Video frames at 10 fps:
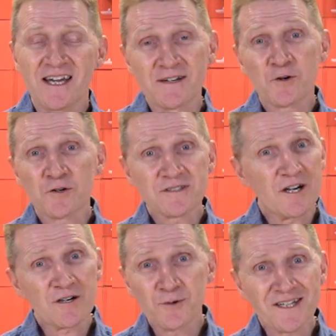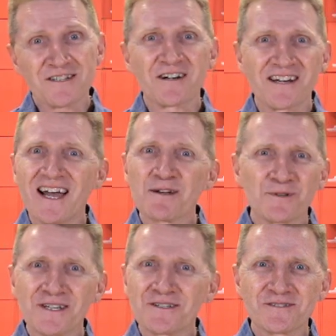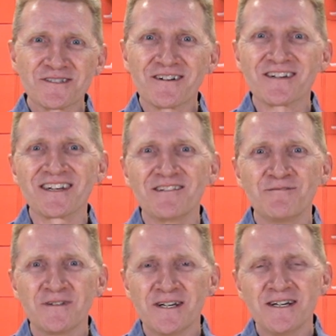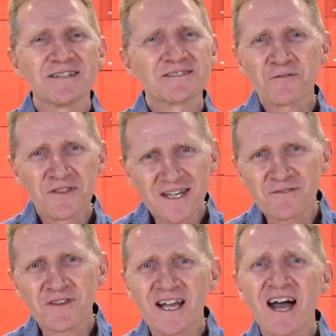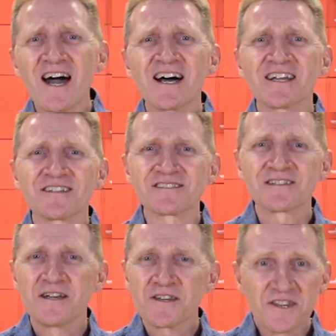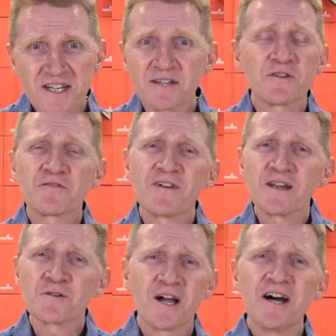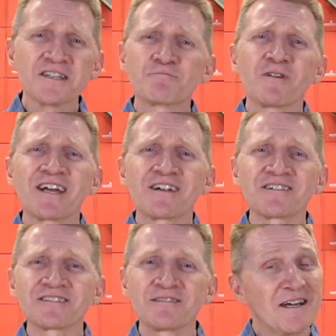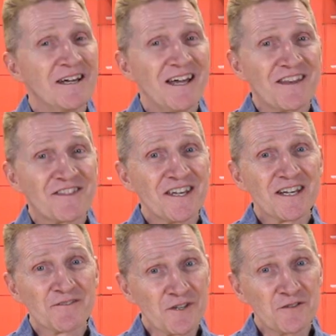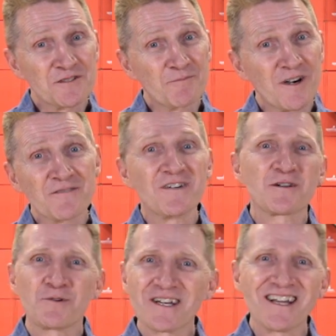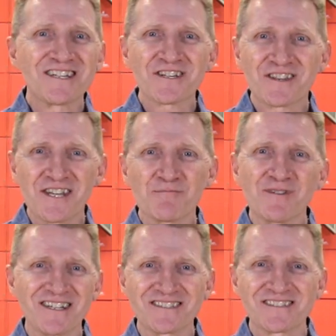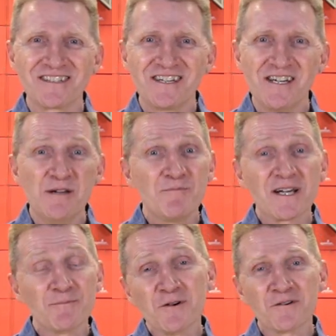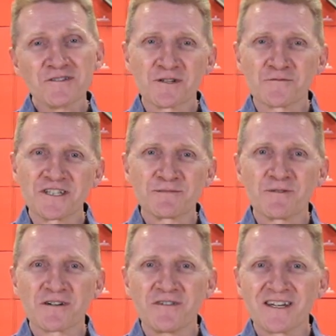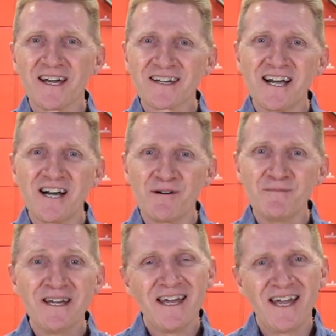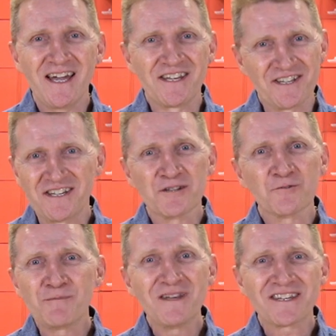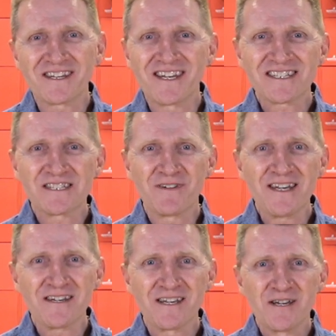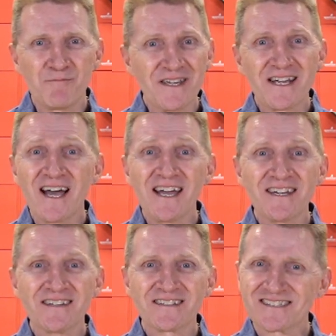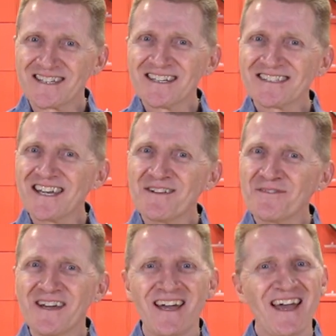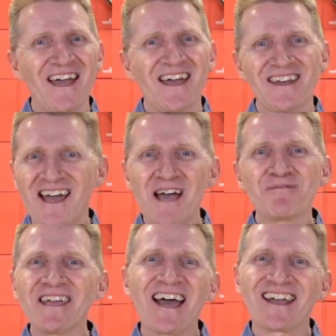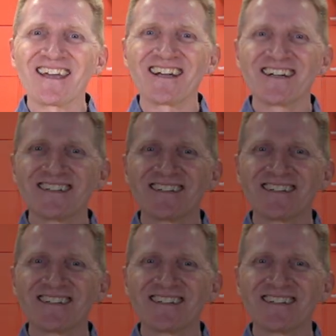and of course our Quick Start guide will get you started. So think of the cons, think of your fellow cosplayers, and think of the new SparkFun QuickLogic Thing Plus. Pick up yours over at sparkfun.com, and until we meet at the next event, be kind, stay safe, and happy hacking.